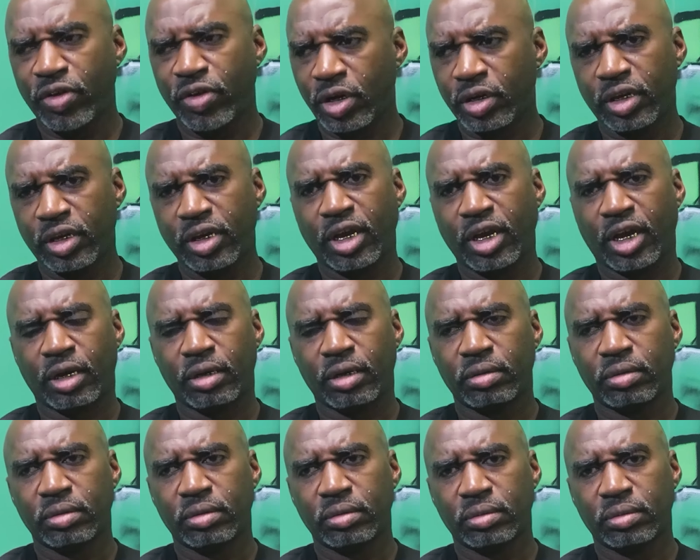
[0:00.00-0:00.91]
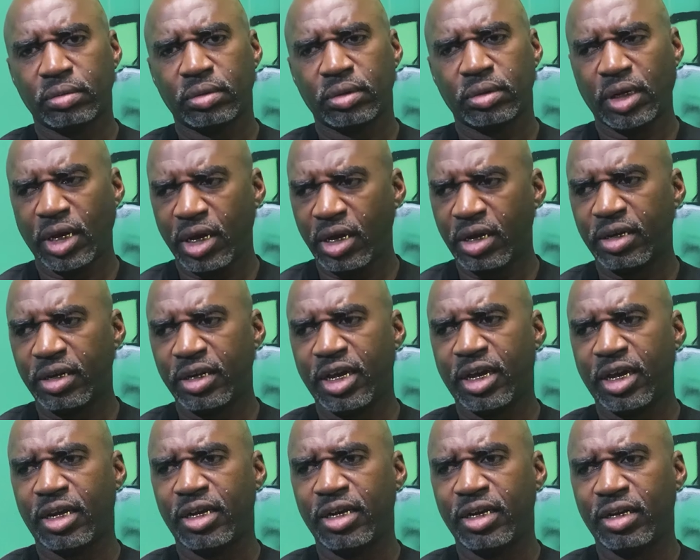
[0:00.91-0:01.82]
Fuck yeah. Yeah.
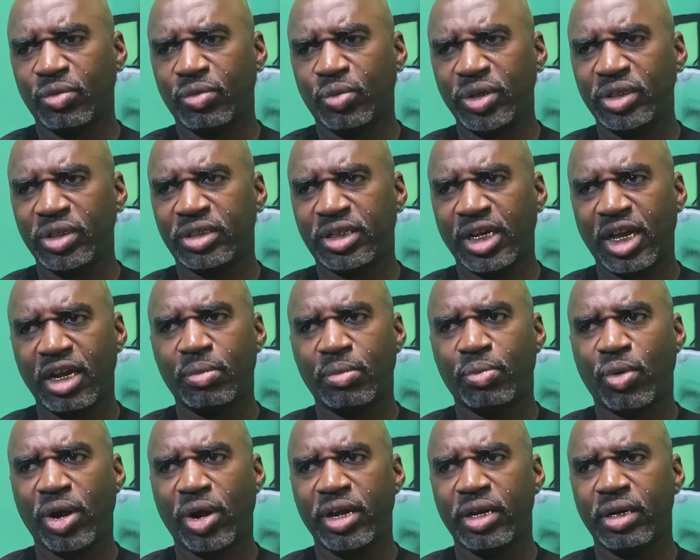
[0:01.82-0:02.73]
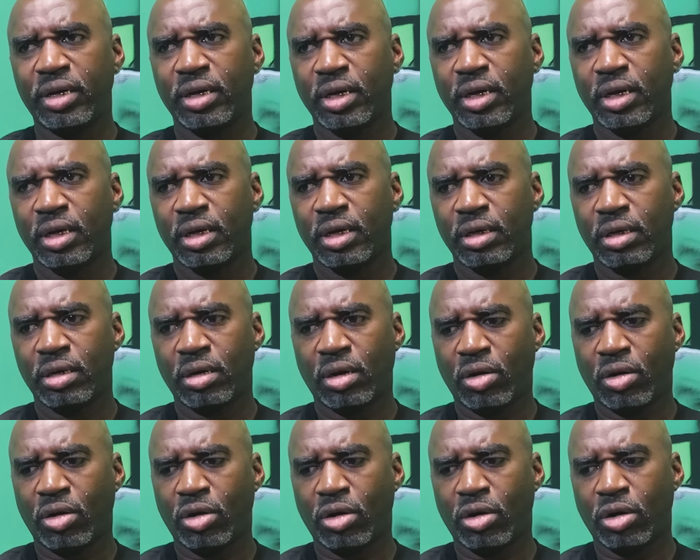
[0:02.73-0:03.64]
Hell yeah, nigga. We celebrate
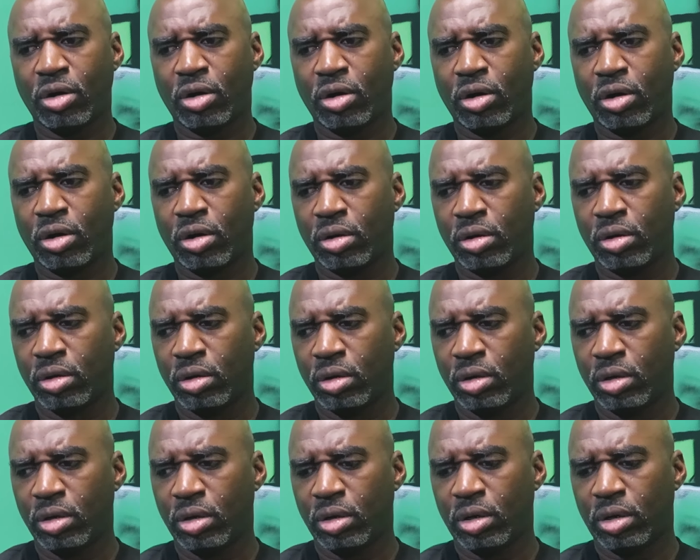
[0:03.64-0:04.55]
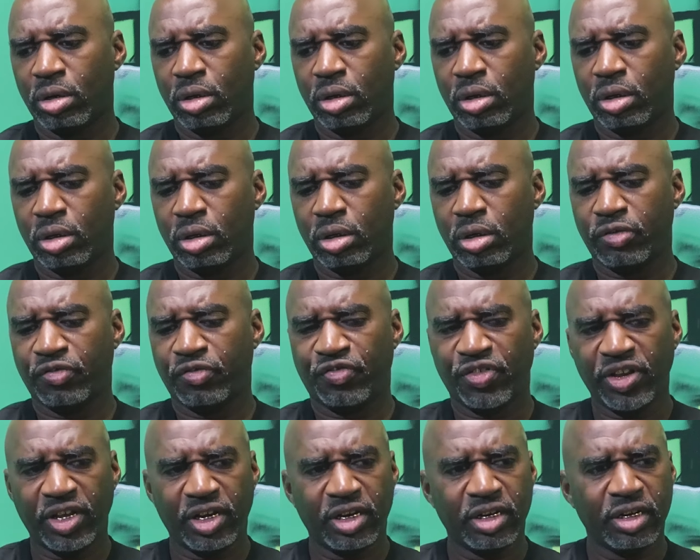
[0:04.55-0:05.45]
the uh
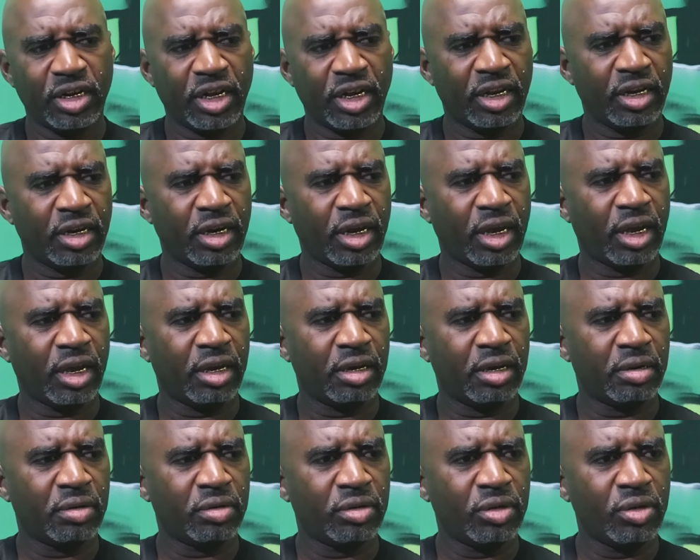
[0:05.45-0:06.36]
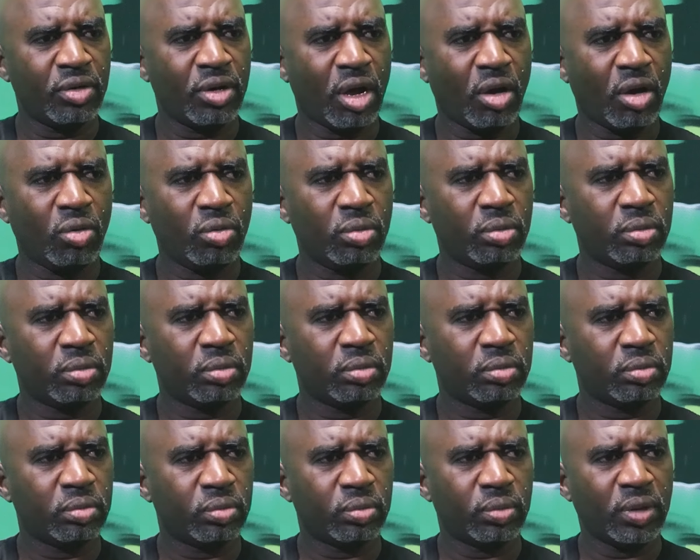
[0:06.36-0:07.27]
the villain and and you
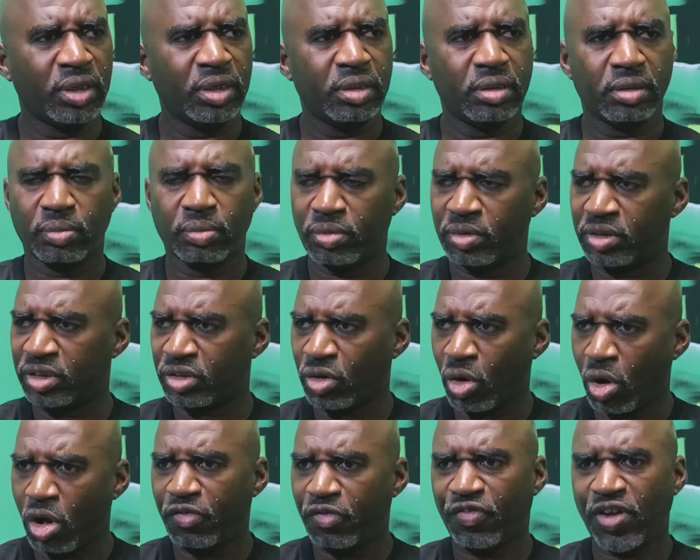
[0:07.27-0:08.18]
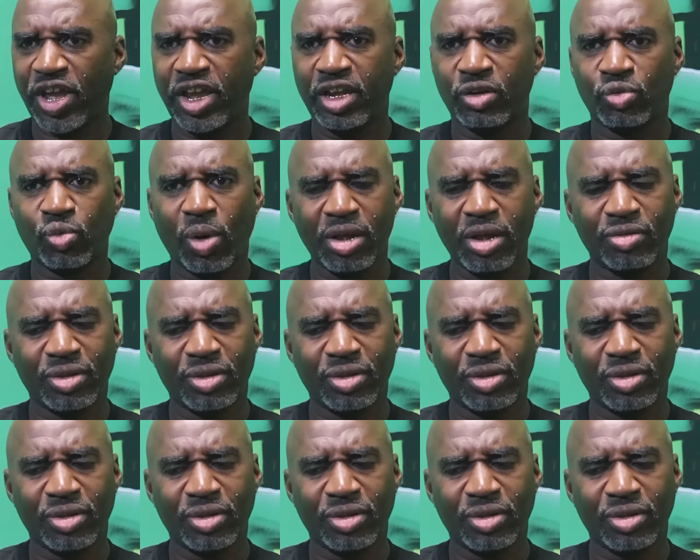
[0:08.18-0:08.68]
know, we Scarface.